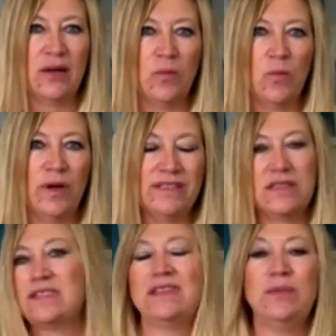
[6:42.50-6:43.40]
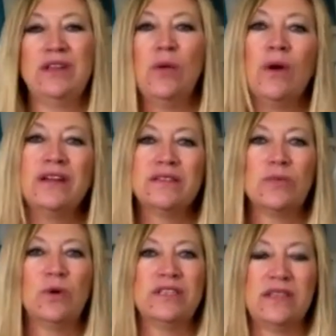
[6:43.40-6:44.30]
ones
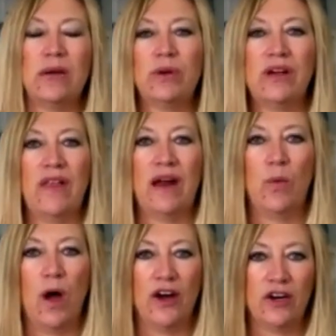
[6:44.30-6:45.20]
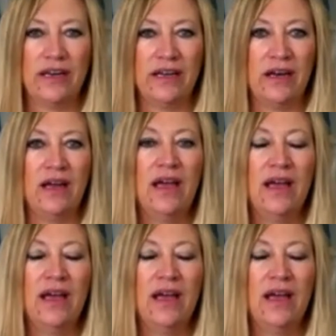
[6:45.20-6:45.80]
that bring a lot of water in